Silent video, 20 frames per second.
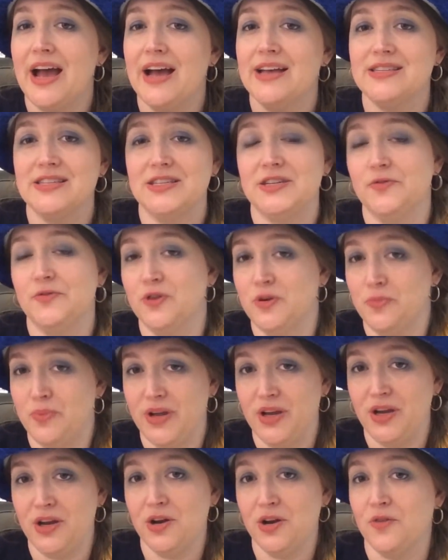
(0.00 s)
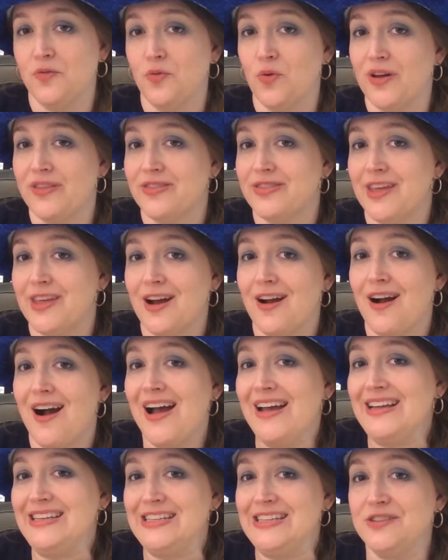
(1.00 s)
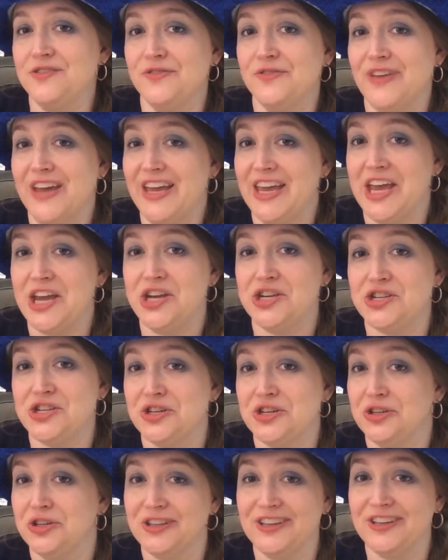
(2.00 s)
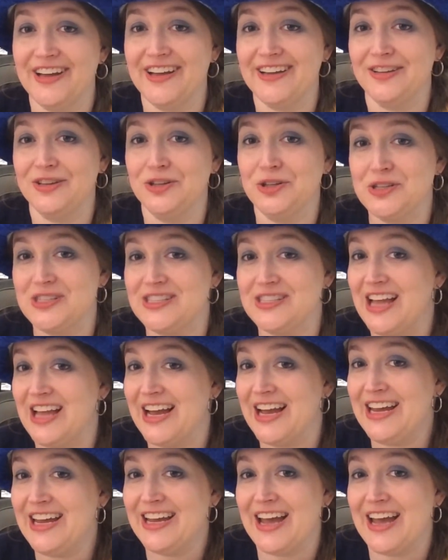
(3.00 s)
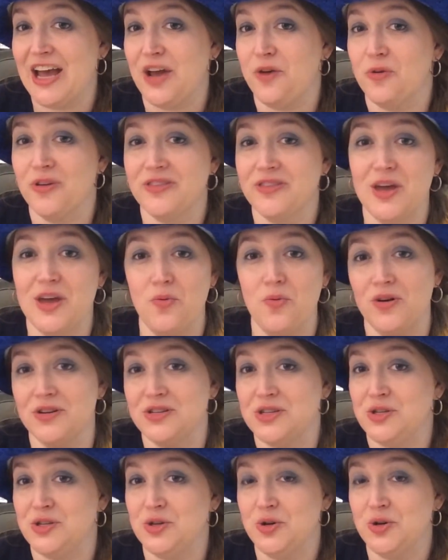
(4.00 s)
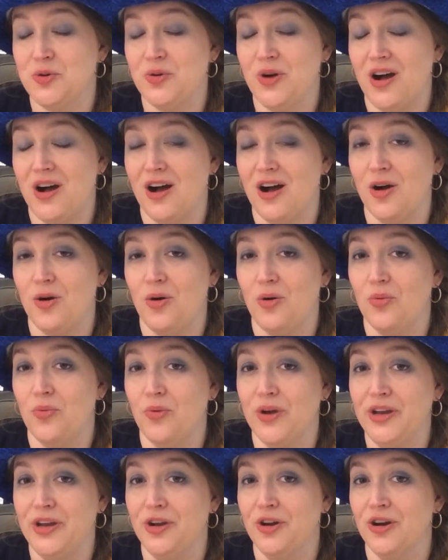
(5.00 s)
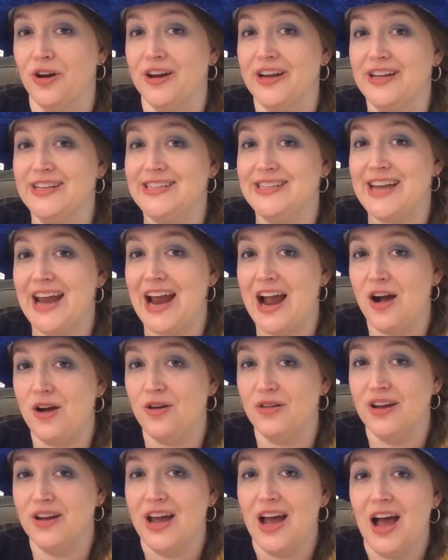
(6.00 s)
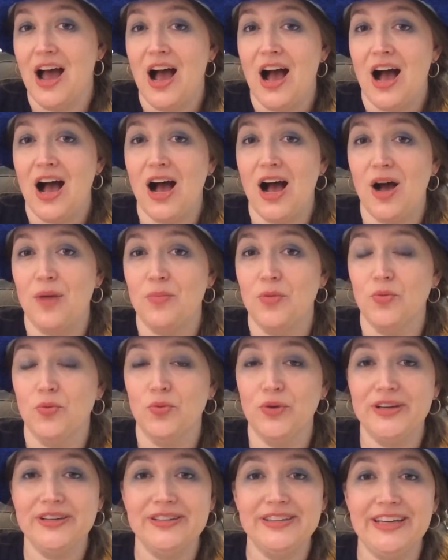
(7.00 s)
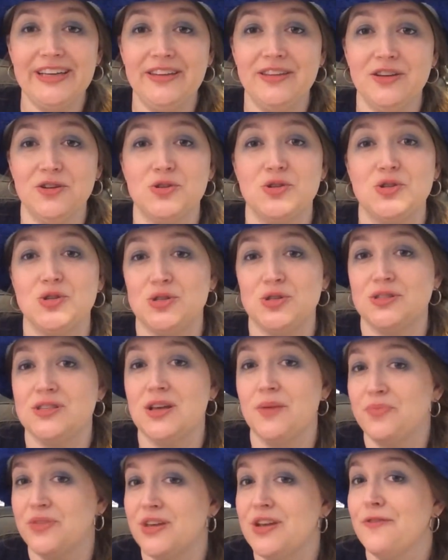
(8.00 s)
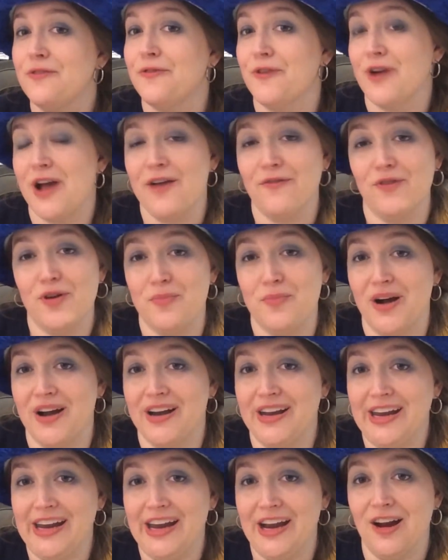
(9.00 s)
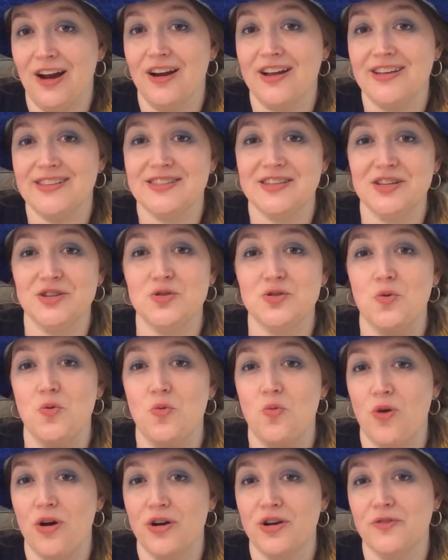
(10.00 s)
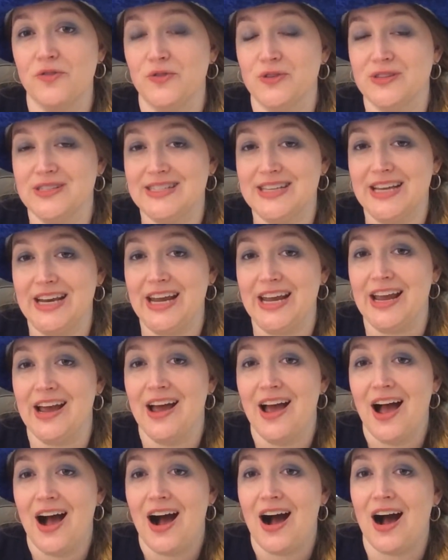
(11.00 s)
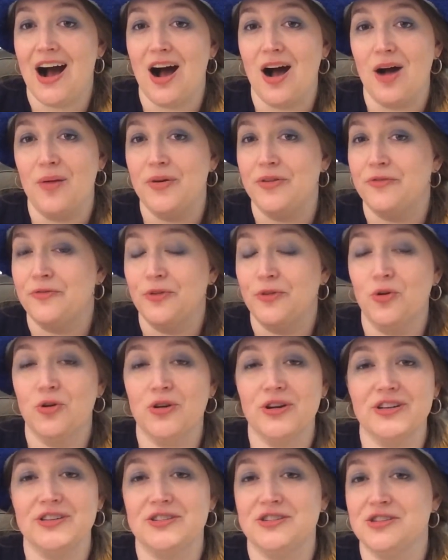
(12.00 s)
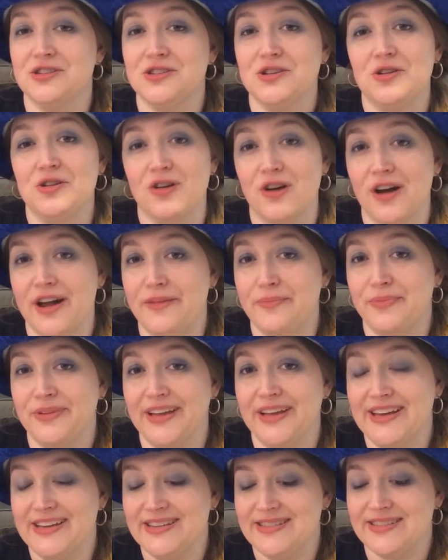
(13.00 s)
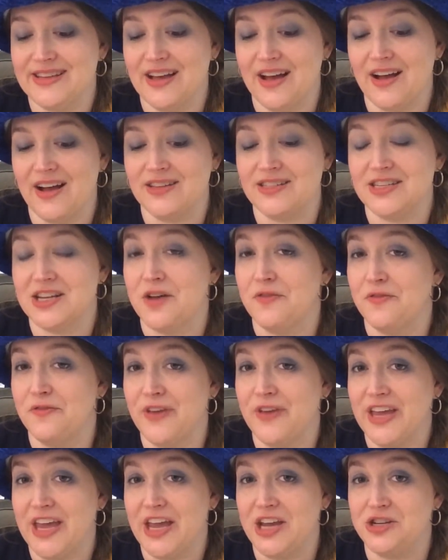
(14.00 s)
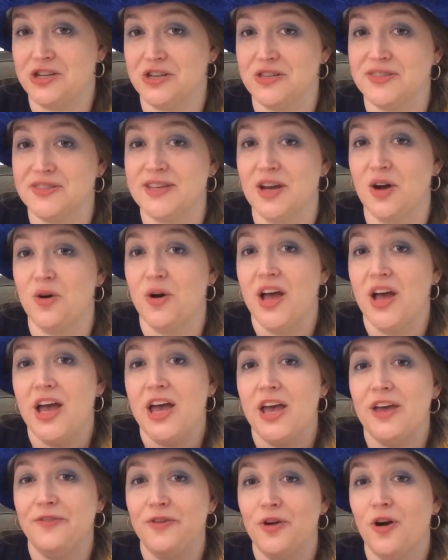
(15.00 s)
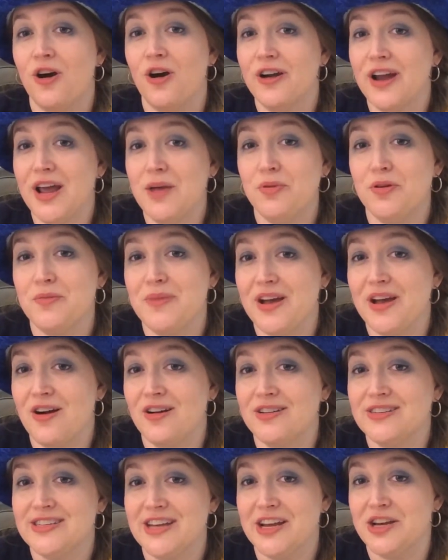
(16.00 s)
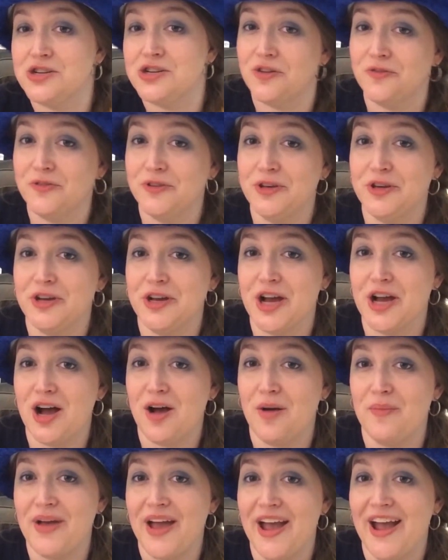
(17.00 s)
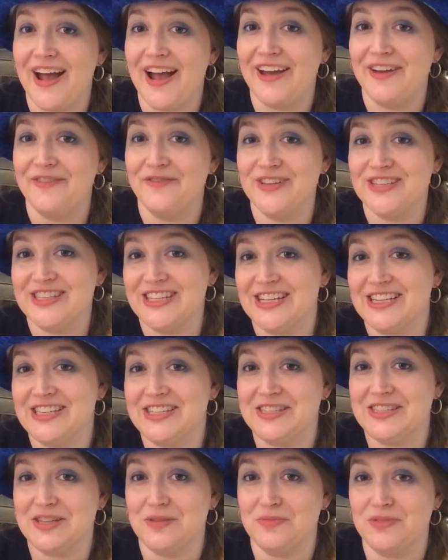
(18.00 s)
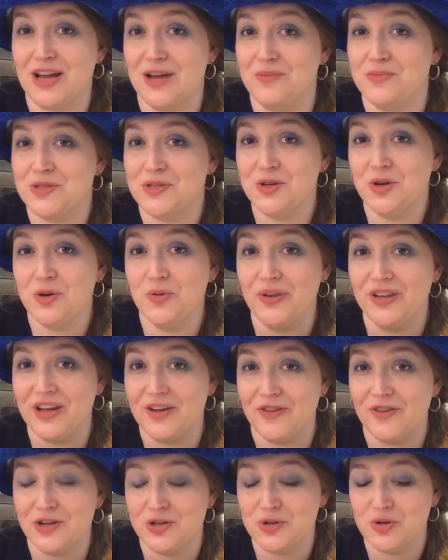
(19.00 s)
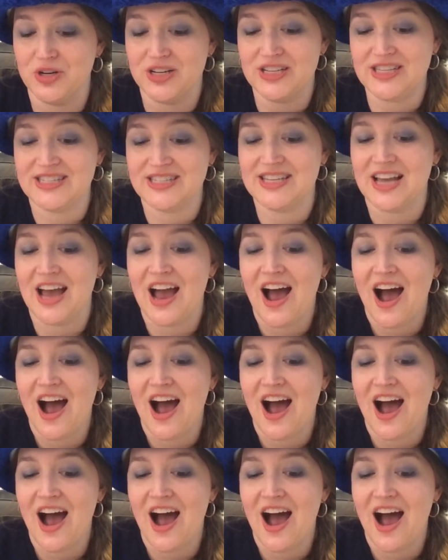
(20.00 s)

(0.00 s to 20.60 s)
has a different opinion of what their ideal vacation looks like and what they want to do when you're in town. Really, there's something for everybody here. It's such a wonderful city, and Florida is just a great place to come and vacation. So if you aren't able to make Onstage, hopefully you can come and visit us sometime soon. We love our tourists.